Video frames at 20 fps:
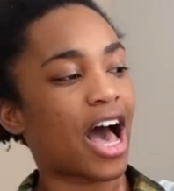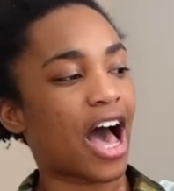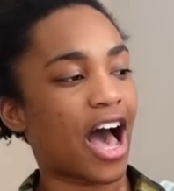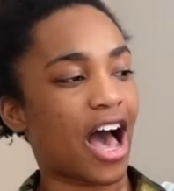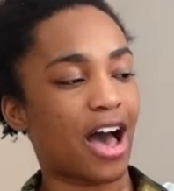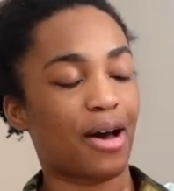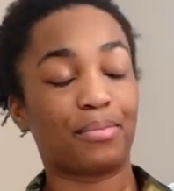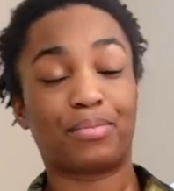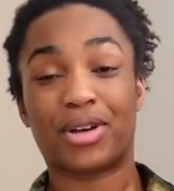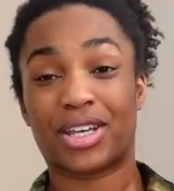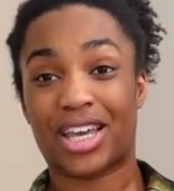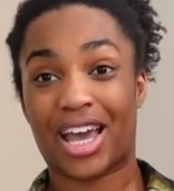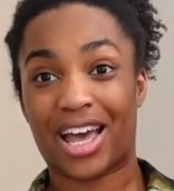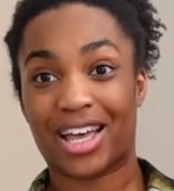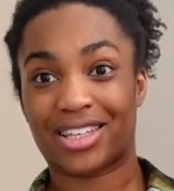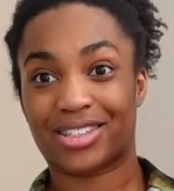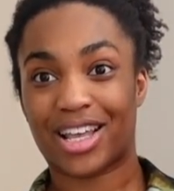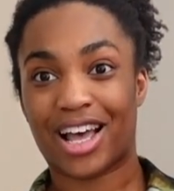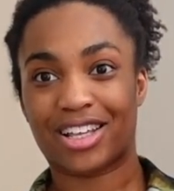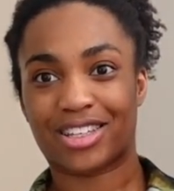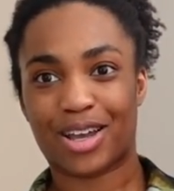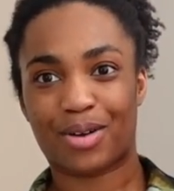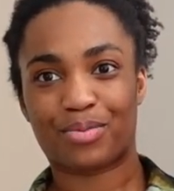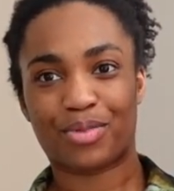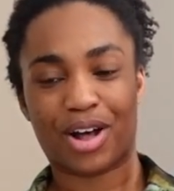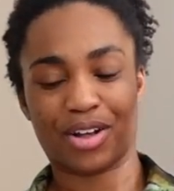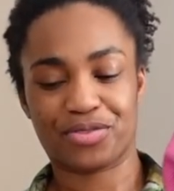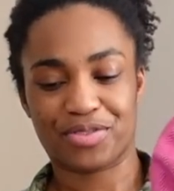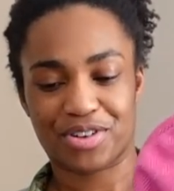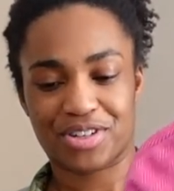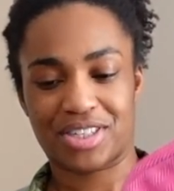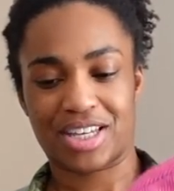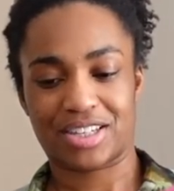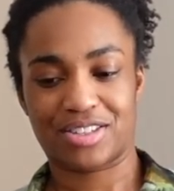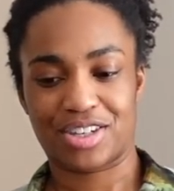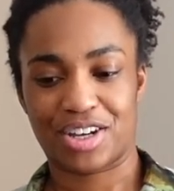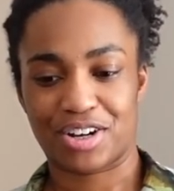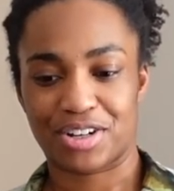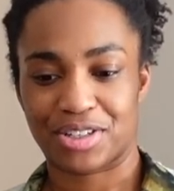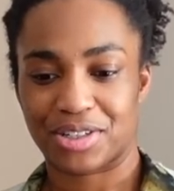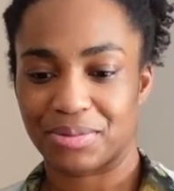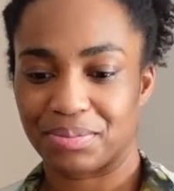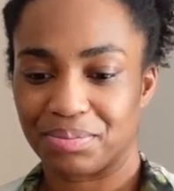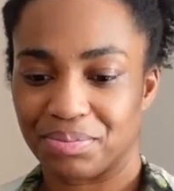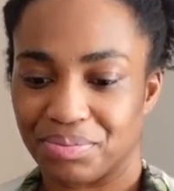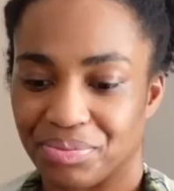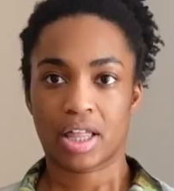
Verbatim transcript: Um, but yeah, has held up well for six years.